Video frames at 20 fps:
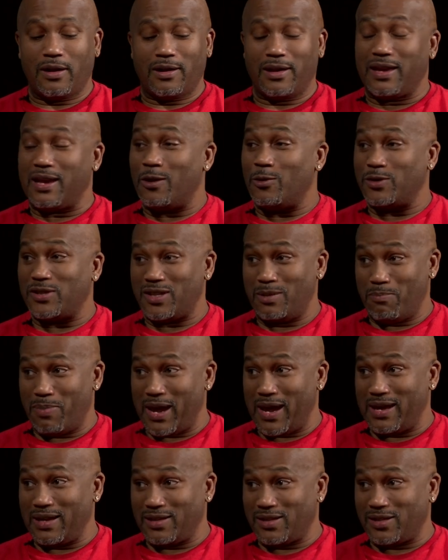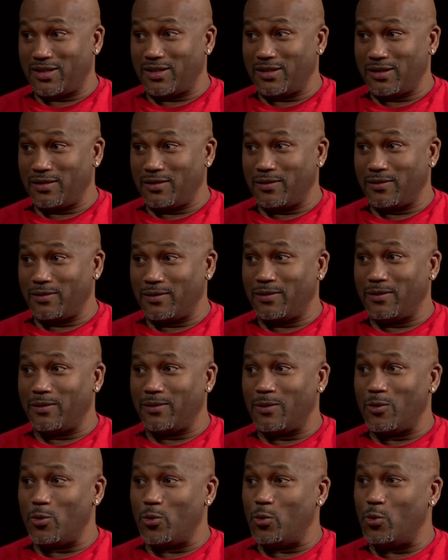Kelcie Banks
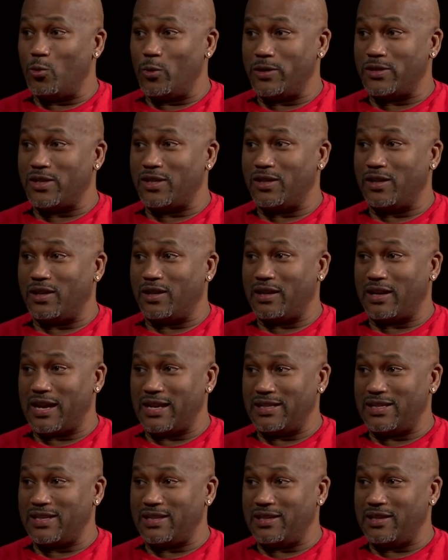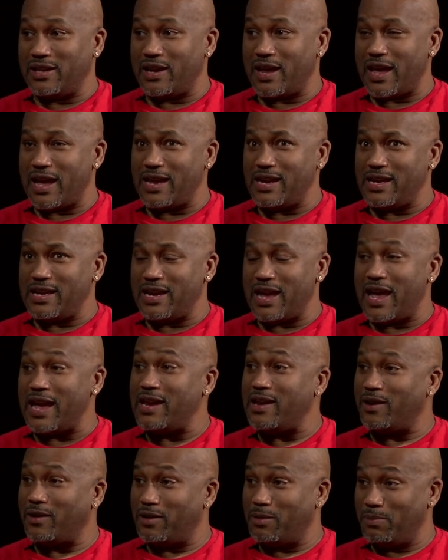who went to the
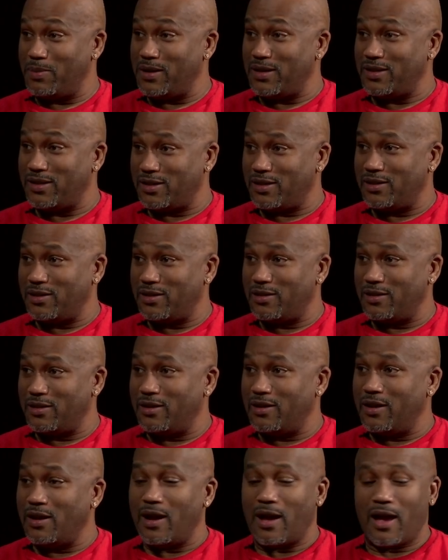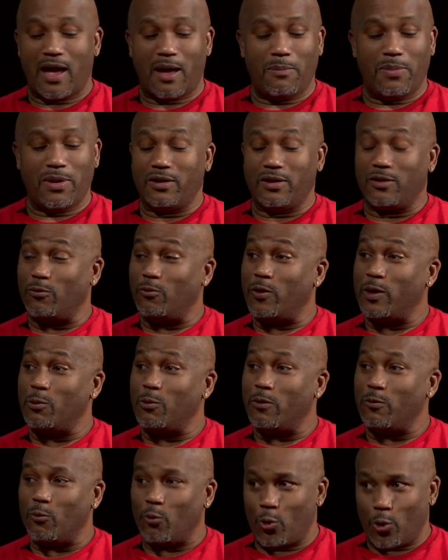1988 Olympics. Wow. I've the ring
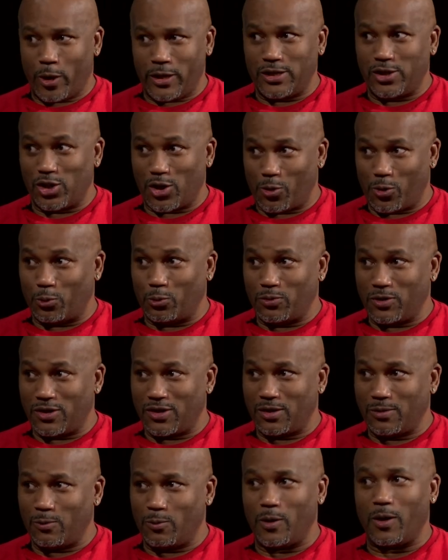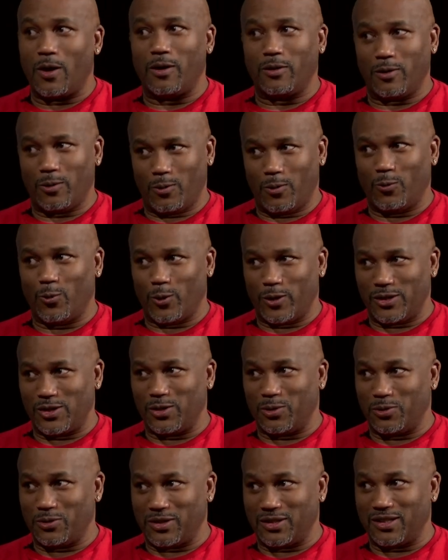with Roy Jones. Oh, we man. all know who Roy
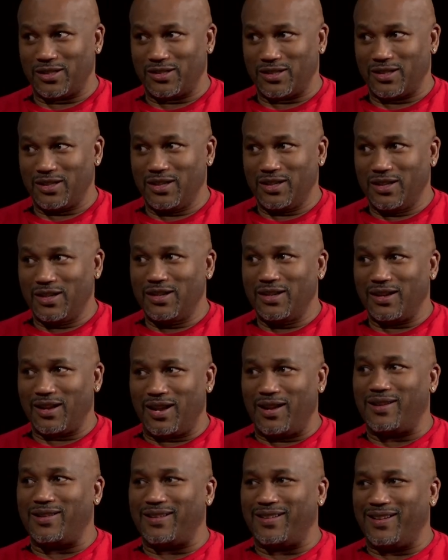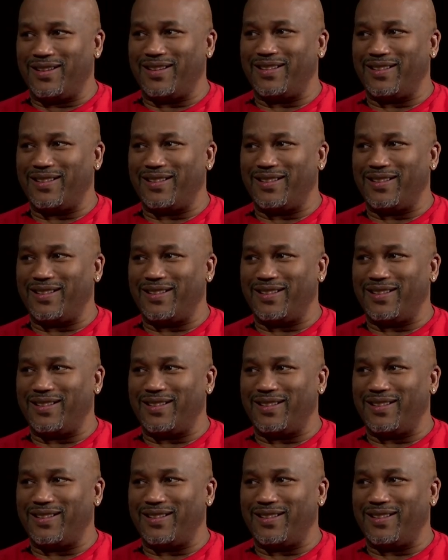Jones yeah, is. we all know Roy Jones.